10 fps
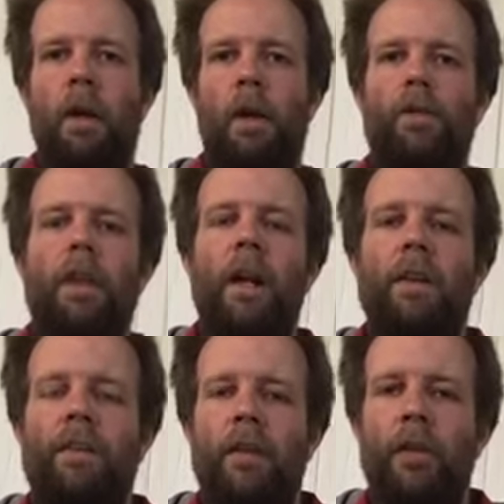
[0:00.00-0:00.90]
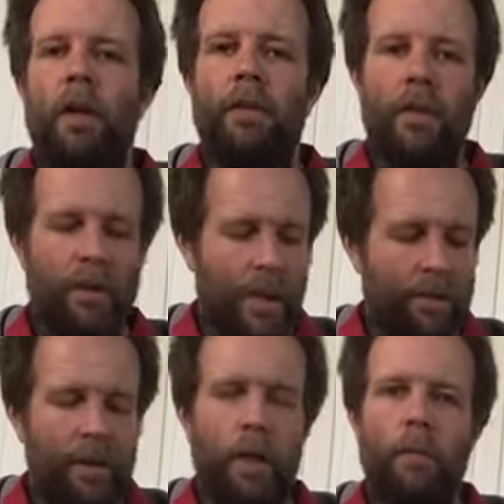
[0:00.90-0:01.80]
then that 7, and then the
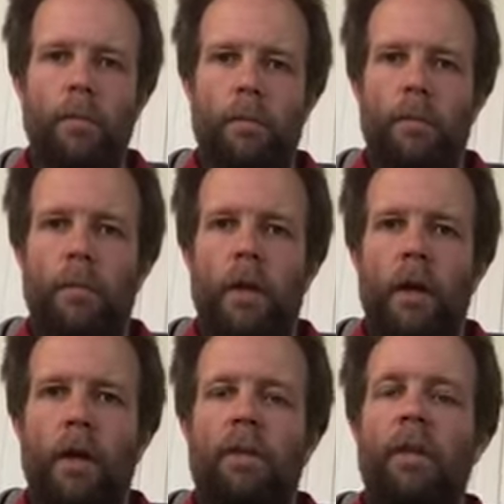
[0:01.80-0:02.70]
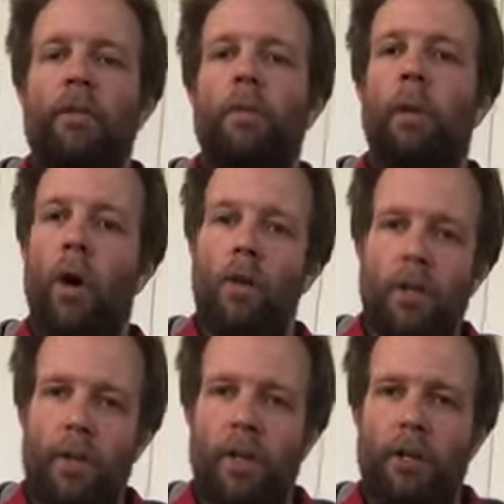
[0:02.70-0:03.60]
next note, 7 but on
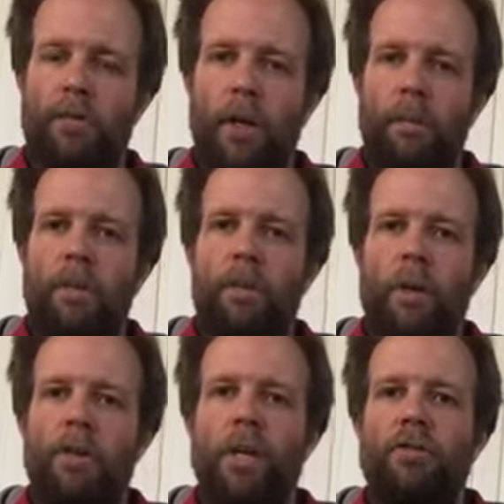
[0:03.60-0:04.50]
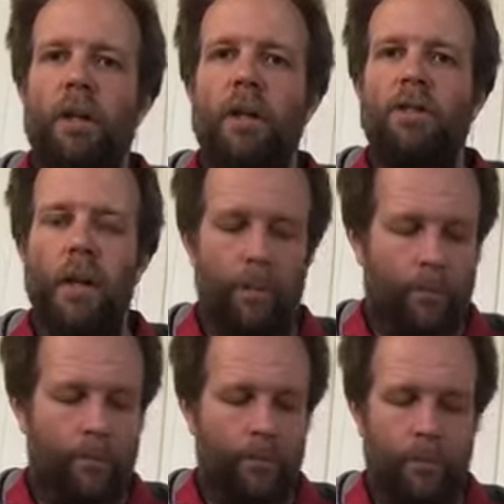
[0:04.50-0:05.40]
the thickest string. So we're going to change string each time.
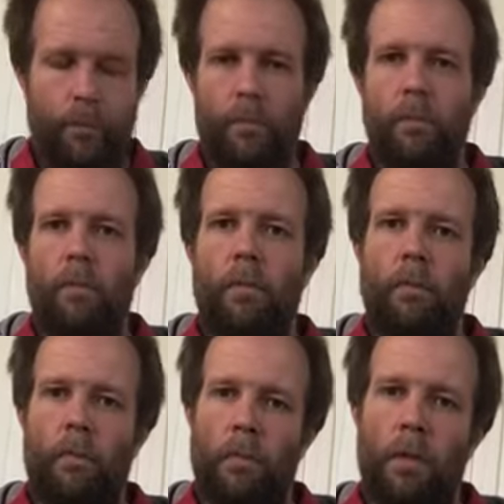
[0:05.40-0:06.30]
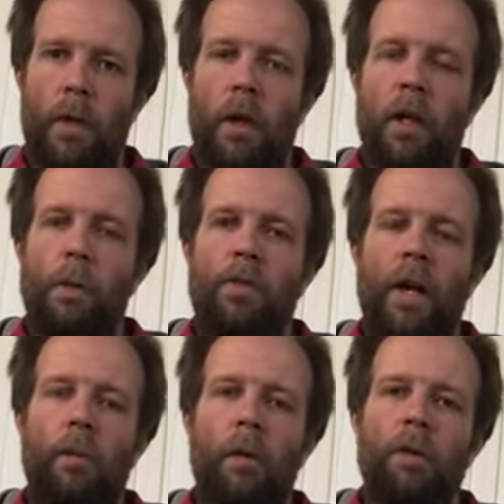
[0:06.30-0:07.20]
And then with
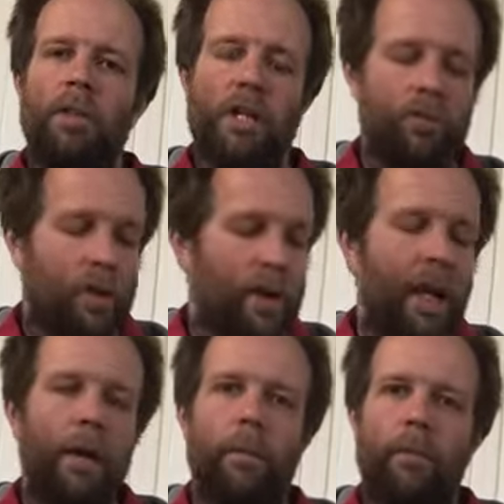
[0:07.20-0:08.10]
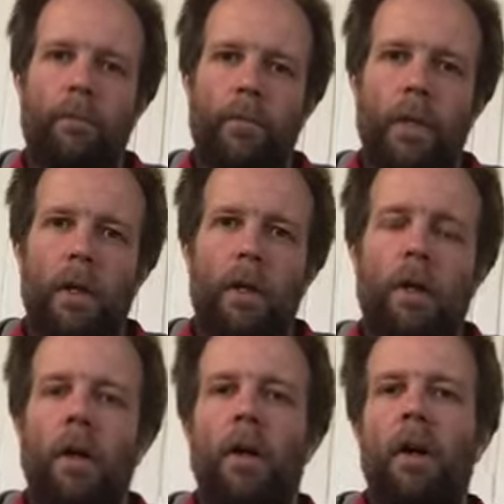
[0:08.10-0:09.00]
that in mind, we're going to change string again
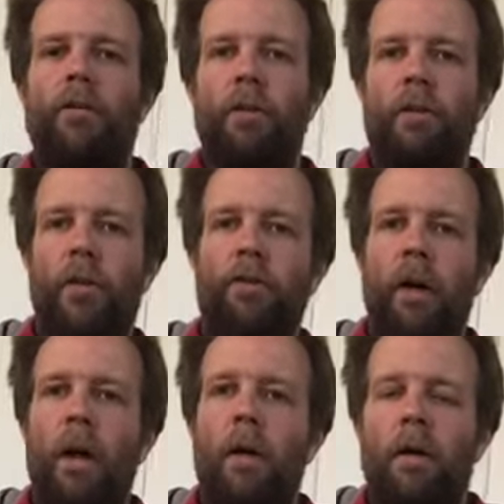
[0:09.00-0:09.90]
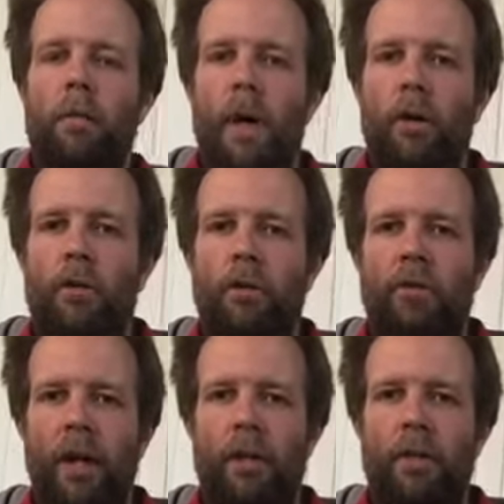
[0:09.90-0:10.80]
and go to the 5th fret back on your
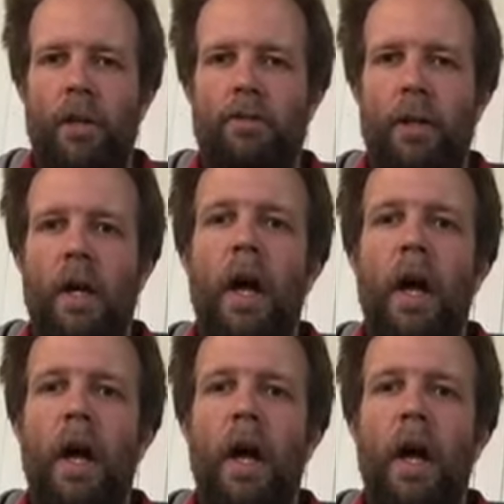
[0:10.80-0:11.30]
second thickest string.